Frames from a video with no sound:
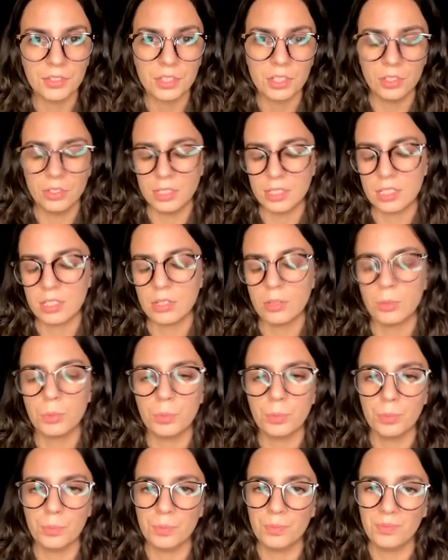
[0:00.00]
So it's
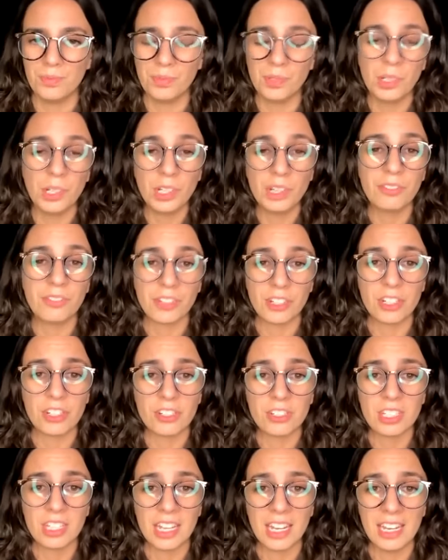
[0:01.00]
good for
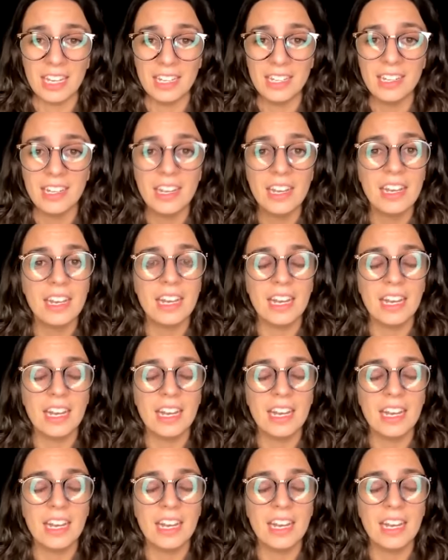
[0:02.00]
your skin.